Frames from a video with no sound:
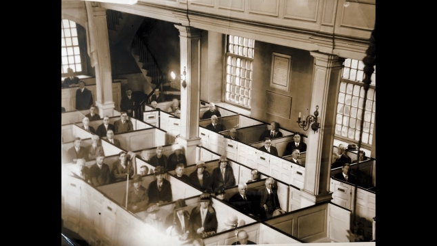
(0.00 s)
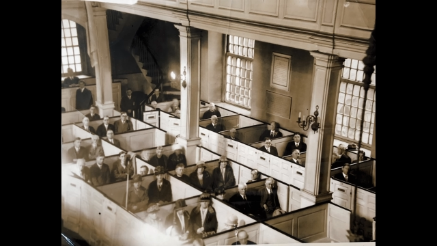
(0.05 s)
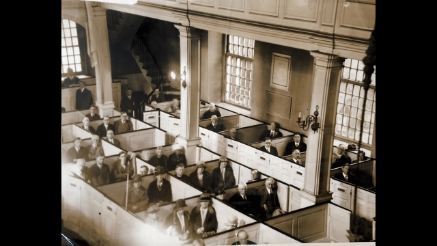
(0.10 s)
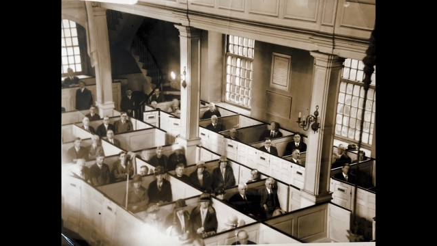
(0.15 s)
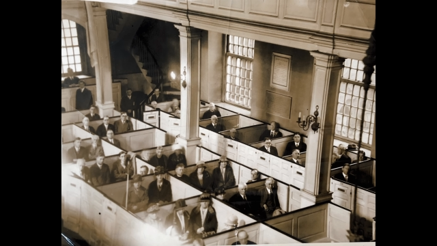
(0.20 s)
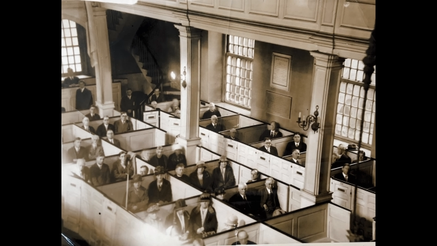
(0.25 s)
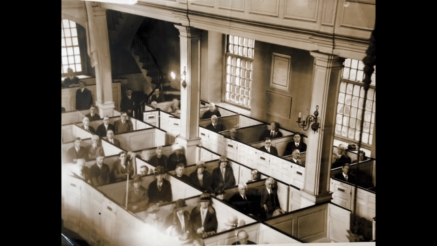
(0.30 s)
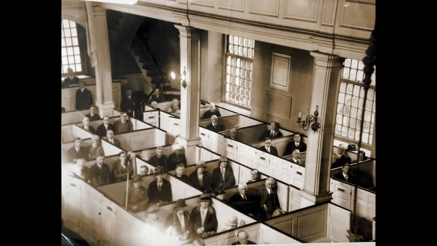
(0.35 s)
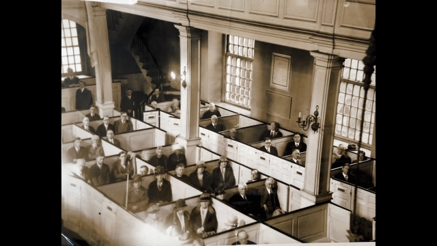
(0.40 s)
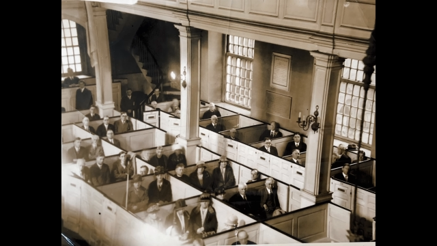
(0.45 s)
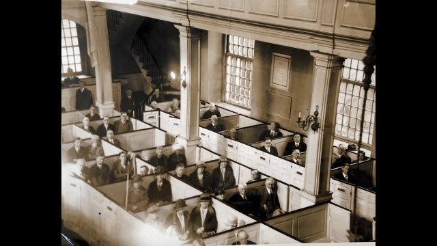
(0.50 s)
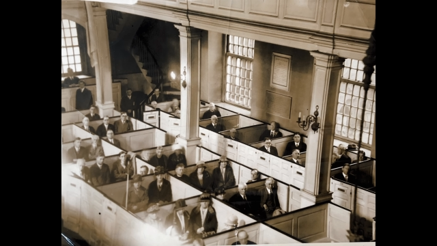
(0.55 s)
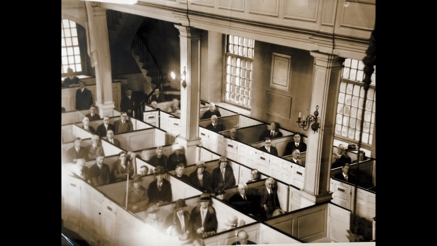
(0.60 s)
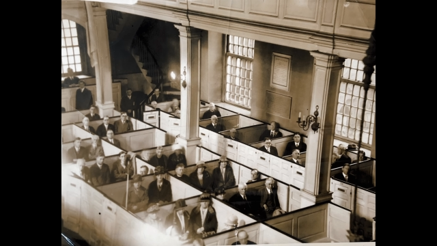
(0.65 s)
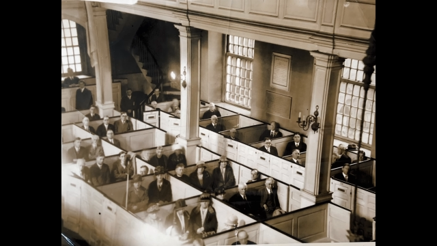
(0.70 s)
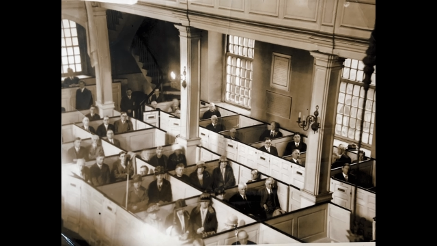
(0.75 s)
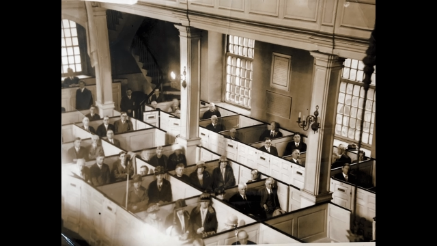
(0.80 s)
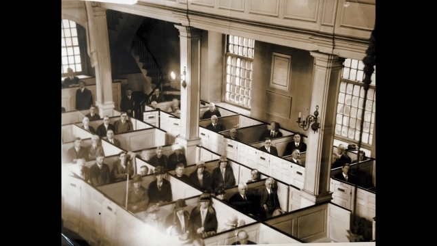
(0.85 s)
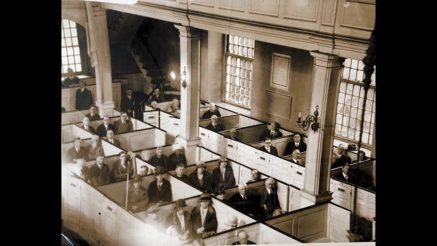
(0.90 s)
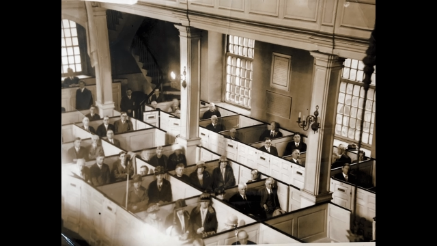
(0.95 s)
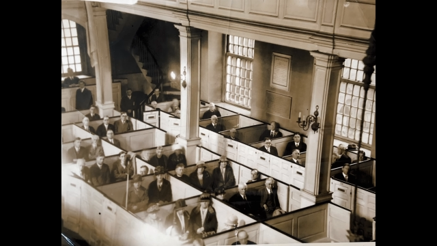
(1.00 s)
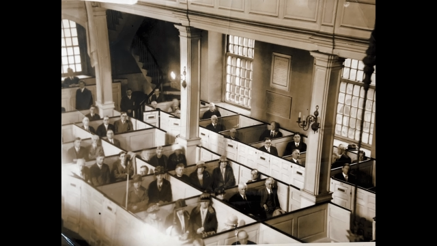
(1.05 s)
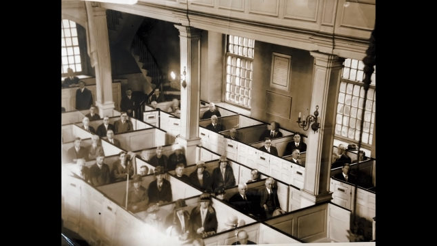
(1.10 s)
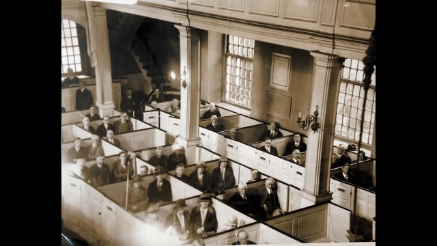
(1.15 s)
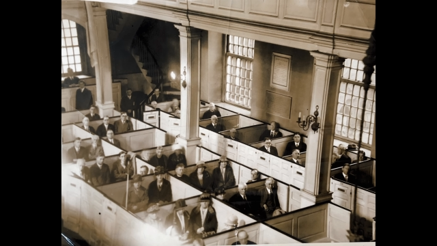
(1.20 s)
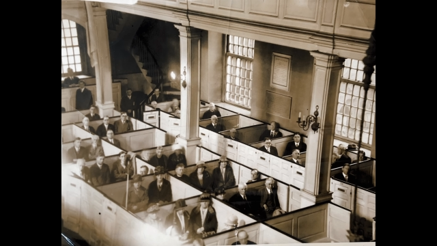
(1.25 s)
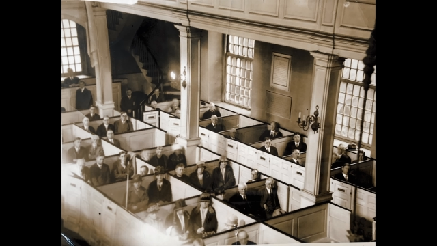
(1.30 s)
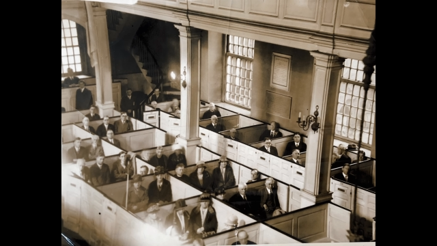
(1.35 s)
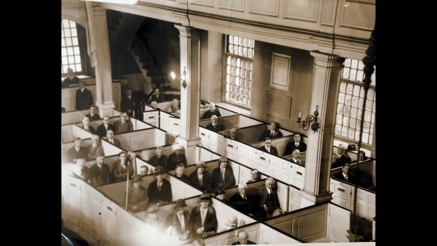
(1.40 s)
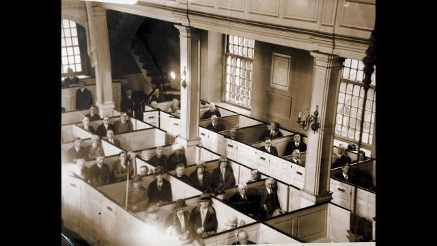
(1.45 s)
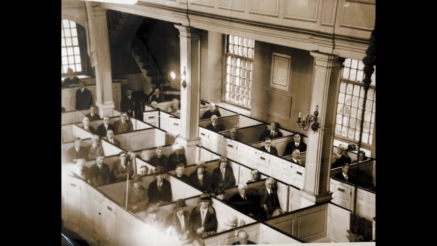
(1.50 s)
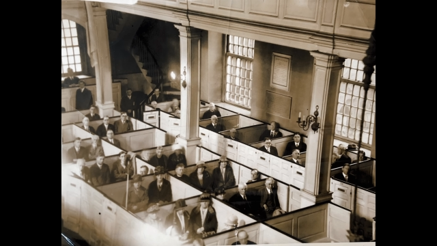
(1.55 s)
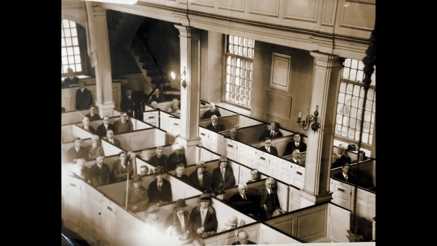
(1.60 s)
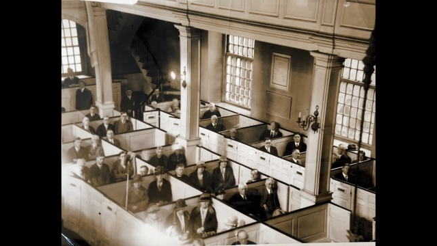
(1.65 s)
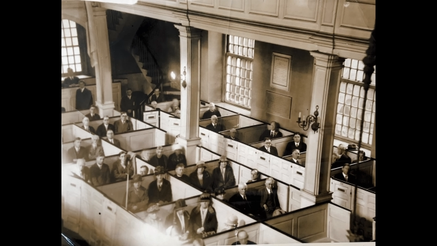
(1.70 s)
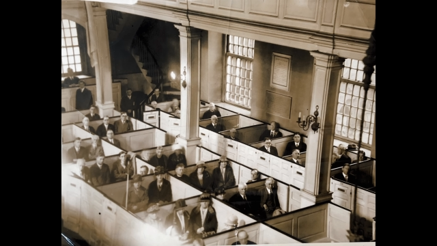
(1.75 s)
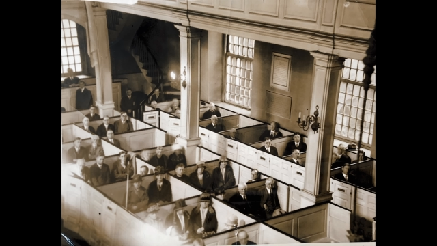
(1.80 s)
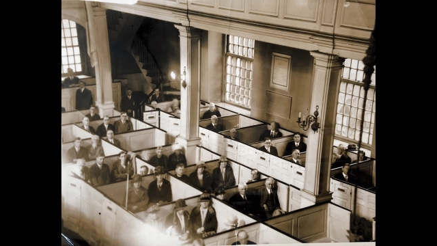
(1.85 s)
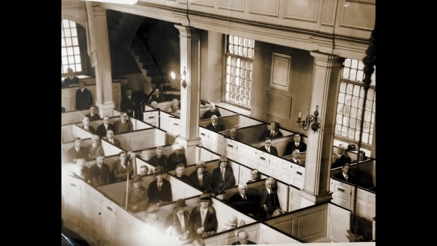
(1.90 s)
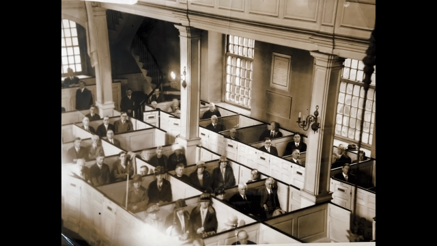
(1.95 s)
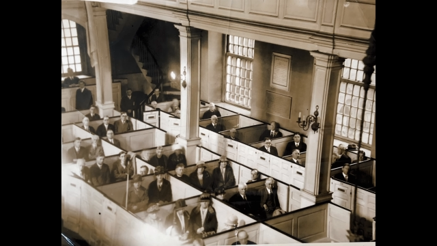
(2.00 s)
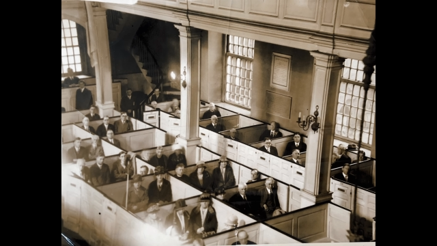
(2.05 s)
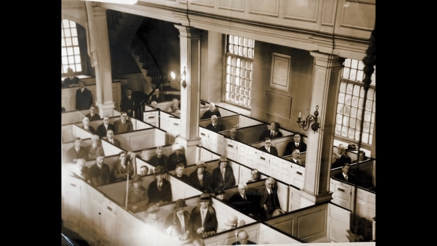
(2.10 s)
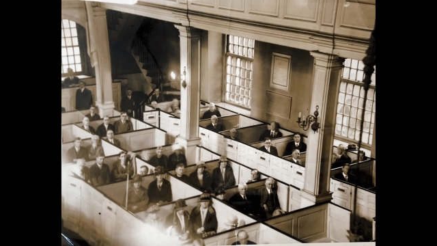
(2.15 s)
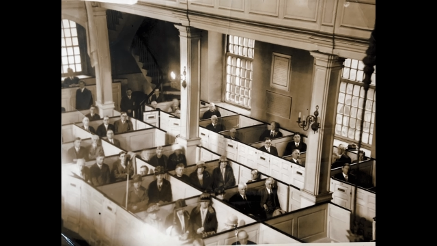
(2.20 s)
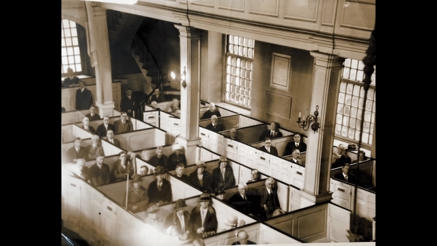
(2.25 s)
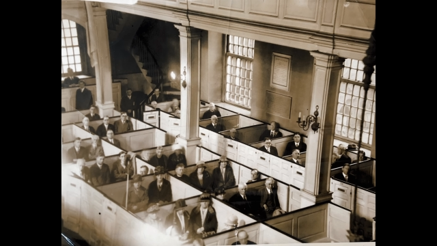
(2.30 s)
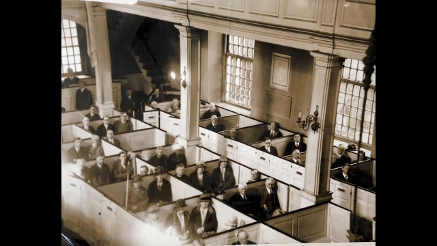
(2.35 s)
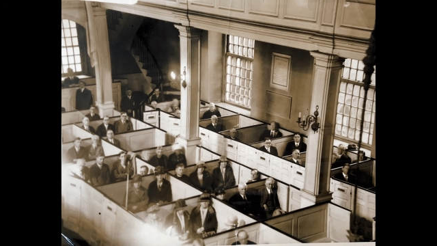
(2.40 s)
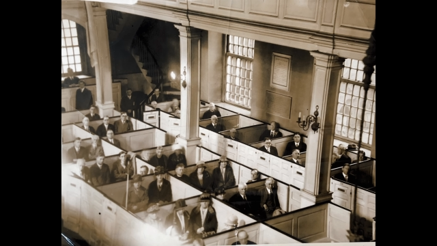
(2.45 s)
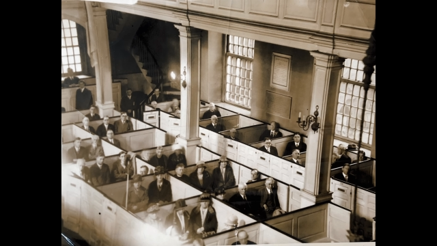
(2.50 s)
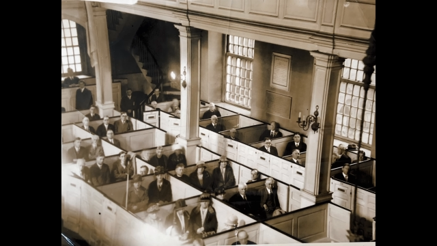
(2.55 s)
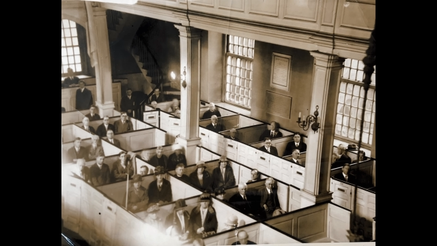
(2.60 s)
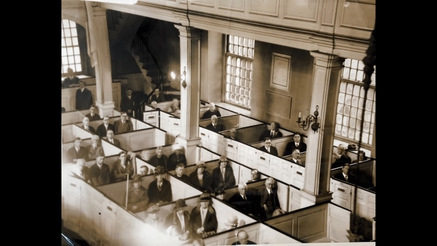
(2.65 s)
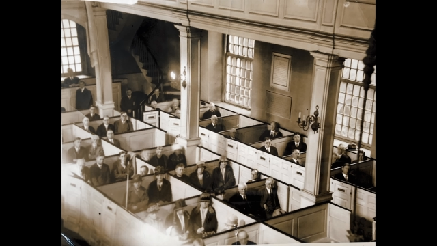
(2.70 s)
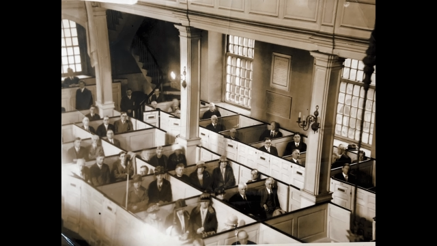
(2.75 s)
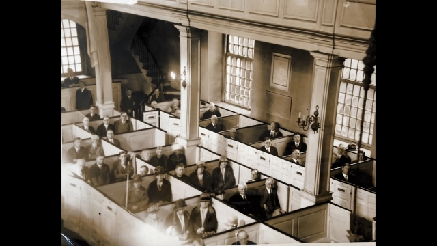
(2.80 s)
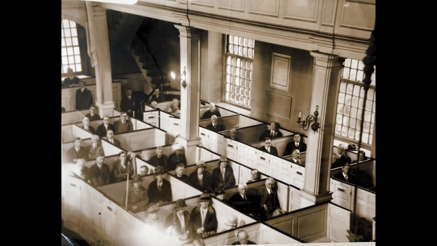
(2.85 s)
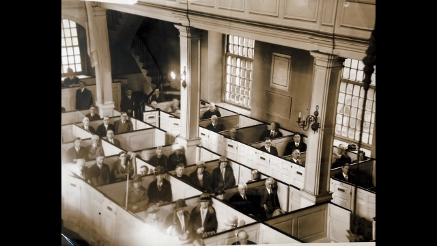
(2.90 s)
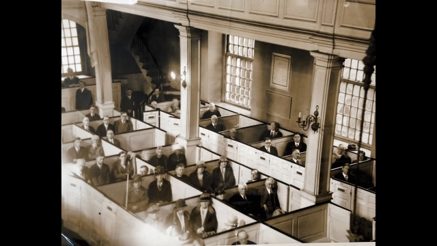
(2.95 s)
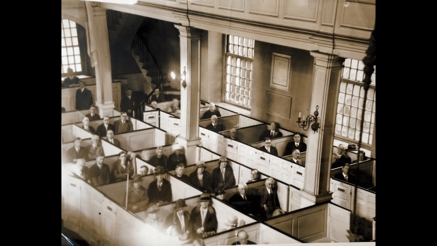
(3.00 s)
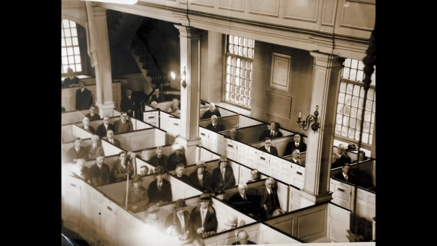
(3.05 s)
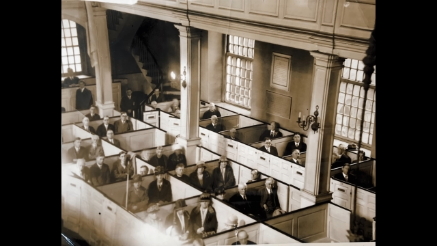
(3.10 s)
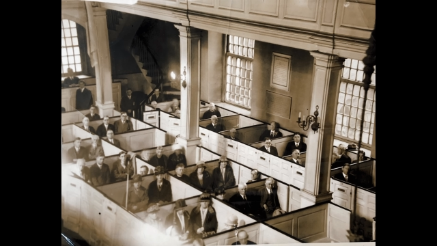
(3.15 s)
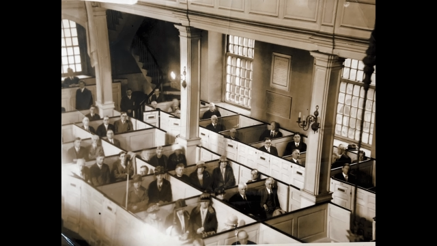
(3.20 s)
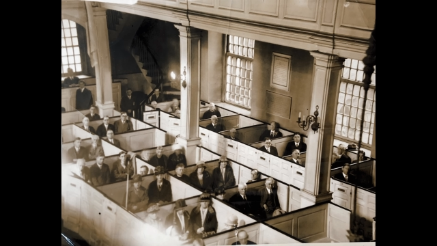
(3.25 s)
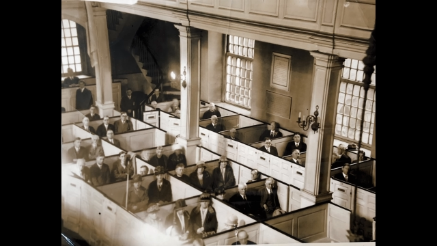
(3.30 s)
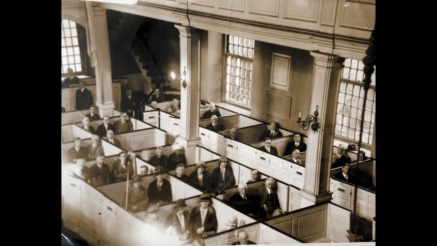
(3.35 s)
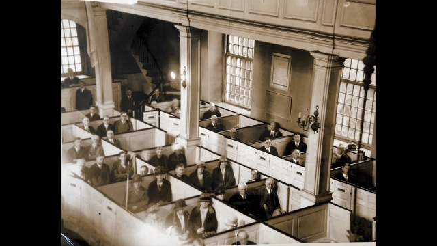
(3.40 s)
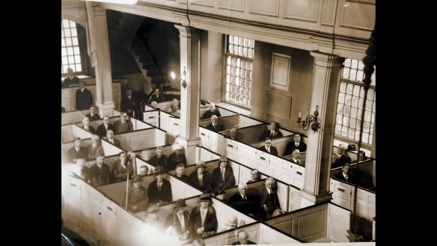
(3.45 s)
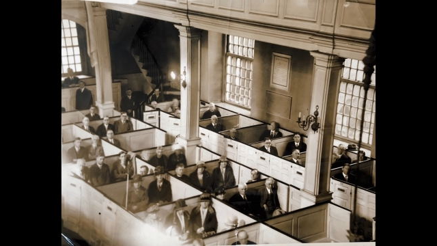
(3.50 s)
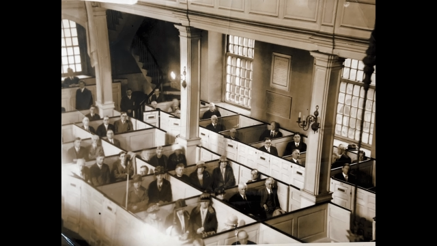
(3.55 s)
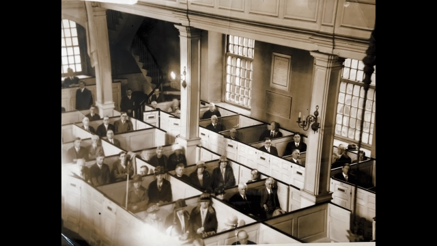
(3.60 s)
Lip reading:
(no speaker visible)